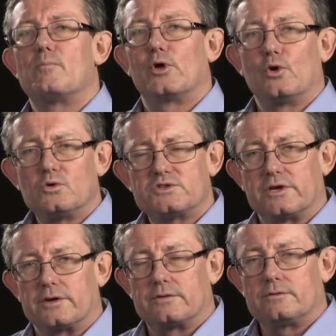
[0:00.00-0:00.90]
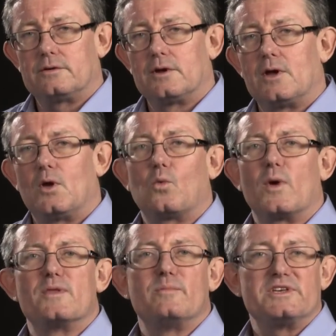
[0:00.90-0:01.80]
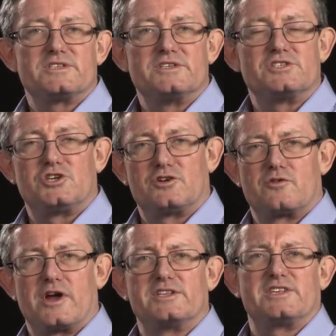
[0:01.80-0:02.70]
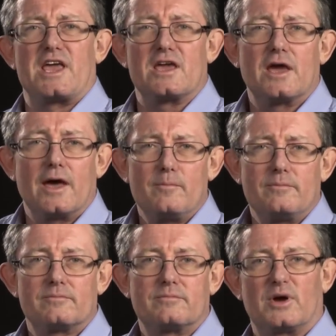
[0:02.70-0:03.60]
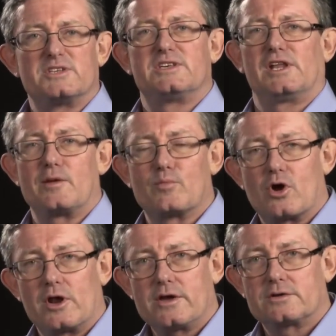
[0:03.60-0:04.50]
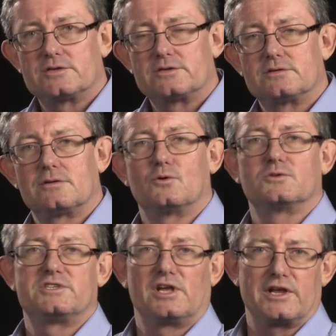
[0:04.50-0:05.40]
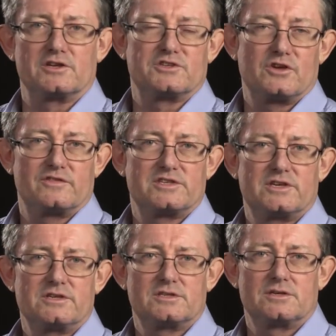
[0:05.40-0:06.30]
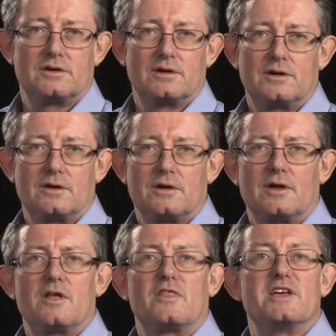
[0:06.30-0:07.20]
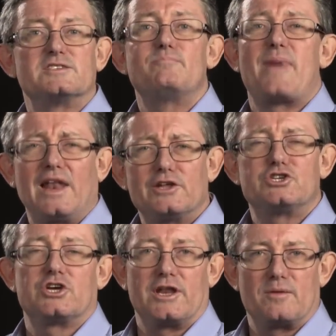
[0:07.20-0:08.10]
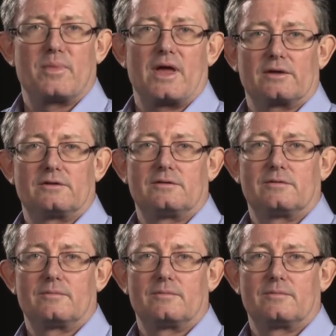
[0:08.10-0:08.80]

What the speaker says: But also, when the business generates income by selling products or selling services, there's a balance sheet impact.